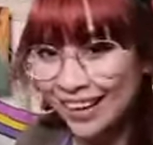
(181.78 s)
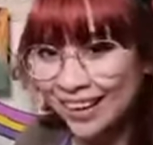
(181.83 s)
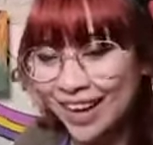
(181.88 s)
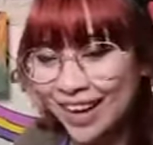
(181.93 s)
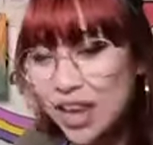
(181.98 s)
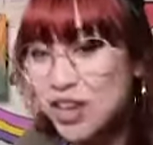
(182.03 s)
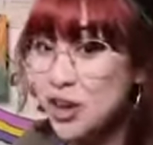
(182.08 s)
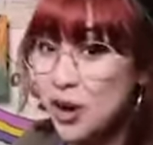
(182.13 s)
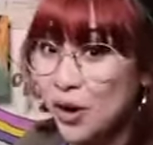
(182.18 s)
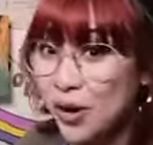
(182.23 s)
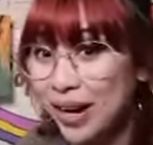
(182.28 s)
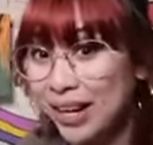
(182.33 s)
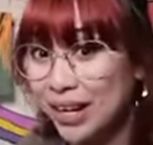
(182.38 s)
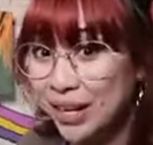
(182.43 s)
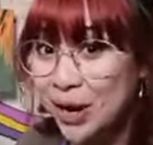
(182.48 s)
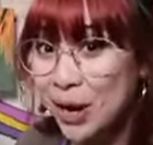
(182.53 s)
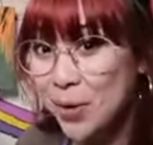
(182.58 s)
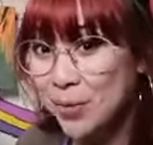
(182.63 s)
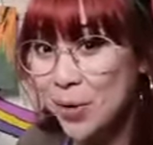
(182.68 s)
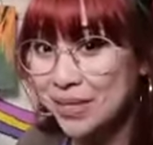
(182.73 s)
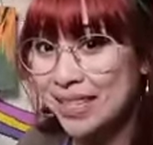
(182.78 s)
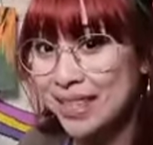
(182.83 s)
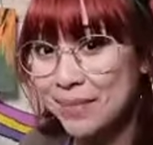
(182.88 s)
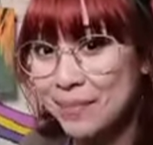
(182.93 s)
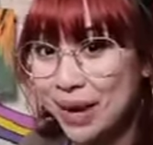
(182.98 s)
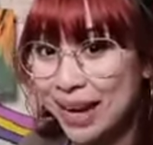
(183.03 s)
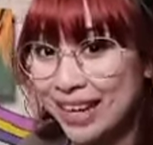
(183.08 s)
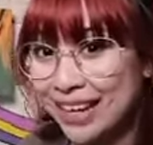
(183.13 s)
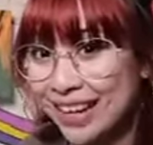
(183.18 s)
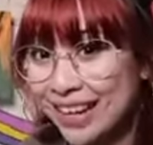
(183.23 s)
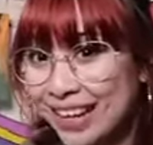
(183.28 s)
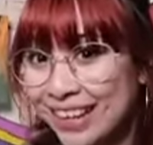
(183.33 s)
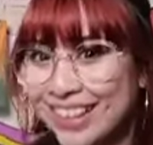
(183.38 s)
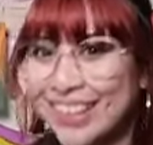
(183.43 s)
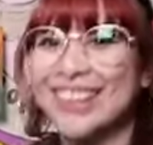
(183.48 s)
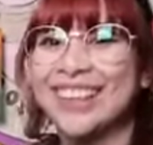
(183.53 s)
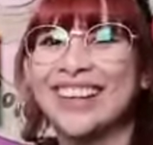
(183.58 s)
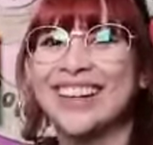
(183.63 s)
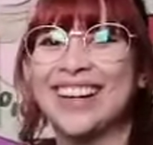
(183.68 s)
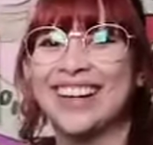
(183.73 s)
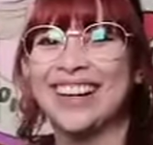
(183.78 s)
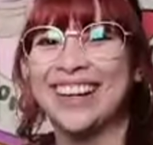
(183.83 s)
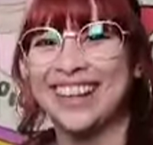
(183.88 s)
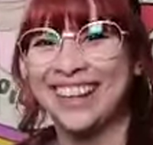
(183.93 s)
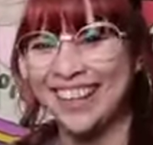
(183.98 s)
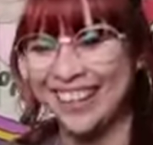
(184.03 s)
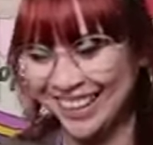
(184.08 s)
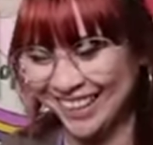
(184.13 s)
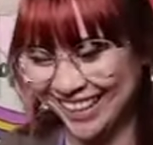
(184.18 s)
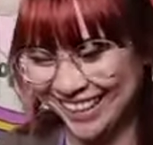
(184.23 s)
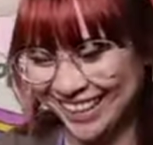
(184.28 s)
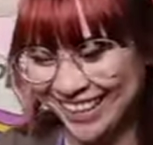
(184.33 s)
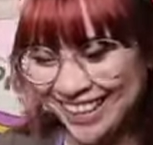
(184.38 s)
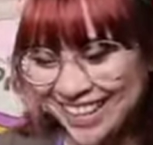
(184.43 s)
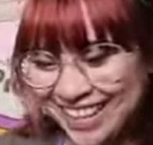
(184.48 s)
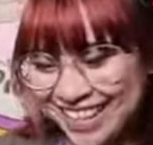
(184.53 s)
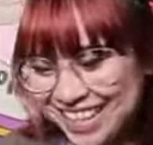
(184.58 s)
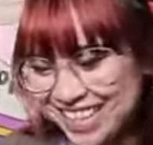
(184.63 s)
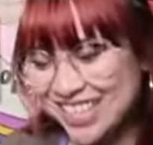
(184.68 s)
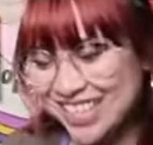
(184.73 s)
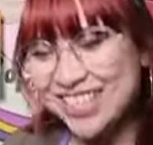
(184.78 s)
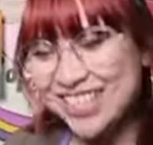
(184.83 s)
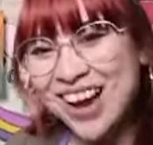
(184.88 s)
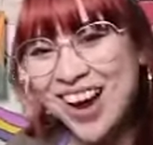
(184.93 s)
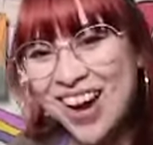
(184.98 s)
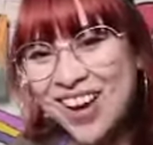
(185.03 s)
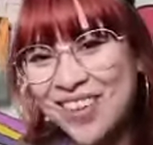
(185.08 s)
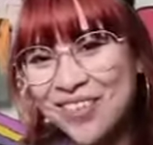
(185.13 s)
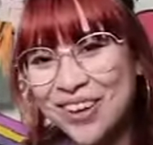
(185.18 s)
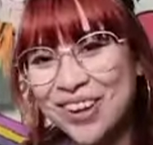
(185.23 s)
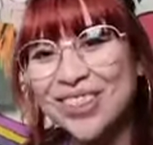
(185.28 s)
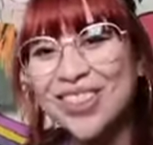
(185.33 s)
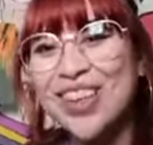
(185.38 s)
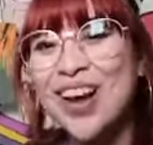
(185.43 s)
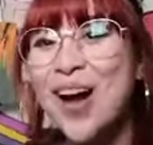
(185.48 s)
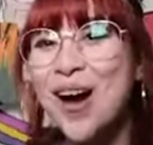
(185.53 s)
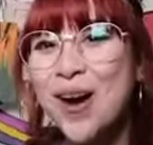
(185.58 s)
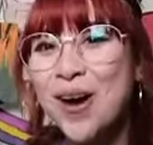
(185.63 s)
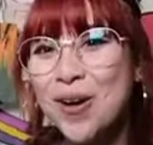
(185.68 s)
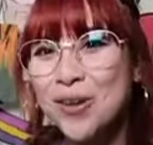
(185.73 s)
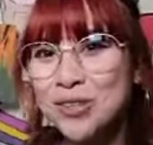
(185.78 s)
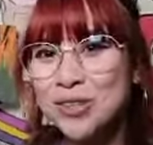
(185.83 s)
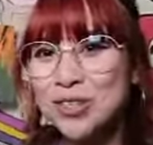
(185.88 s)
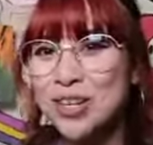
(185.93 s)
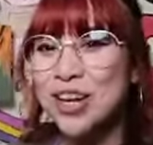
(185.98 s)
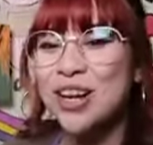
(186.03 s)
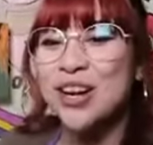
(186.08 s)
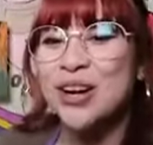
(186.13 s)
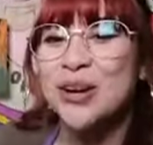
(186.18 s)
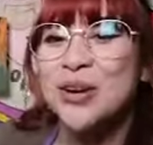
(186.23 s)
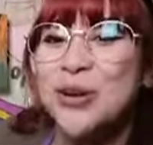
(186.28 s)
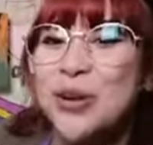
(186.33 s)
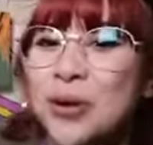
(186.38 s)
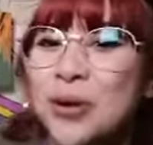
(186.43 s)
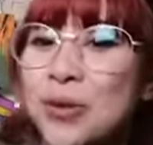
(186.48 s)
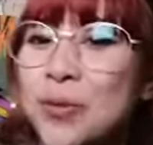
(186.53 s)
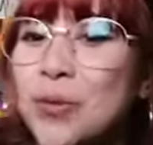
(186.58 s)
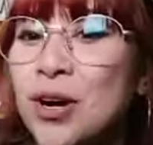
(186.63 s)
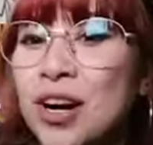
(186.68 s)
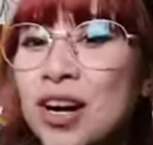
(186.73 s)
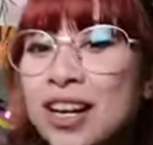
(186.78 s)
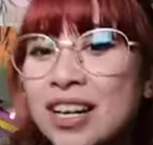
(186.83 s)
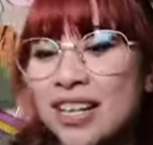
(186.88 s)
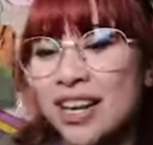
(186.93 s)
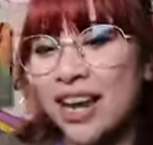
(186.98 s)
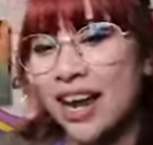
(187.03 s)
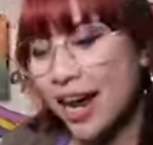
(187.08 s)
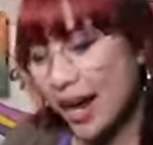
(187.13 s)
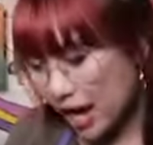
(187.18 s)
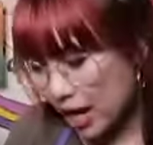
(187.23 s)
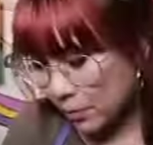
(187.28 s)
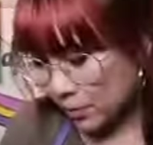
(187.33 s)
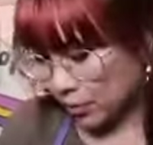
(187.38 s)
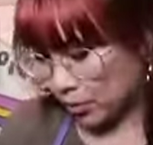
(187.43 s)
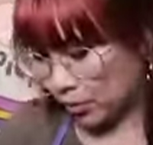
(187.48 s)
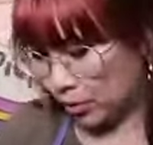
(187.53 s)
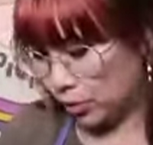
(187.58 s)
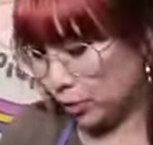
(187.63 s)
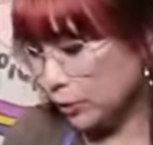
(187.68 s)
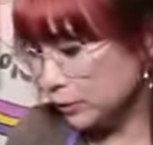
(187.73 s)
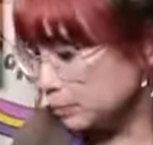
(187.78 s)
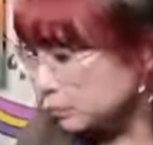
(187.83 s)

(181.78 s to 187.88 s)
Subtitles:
you already know what's in the paint kit. So for those who weren't able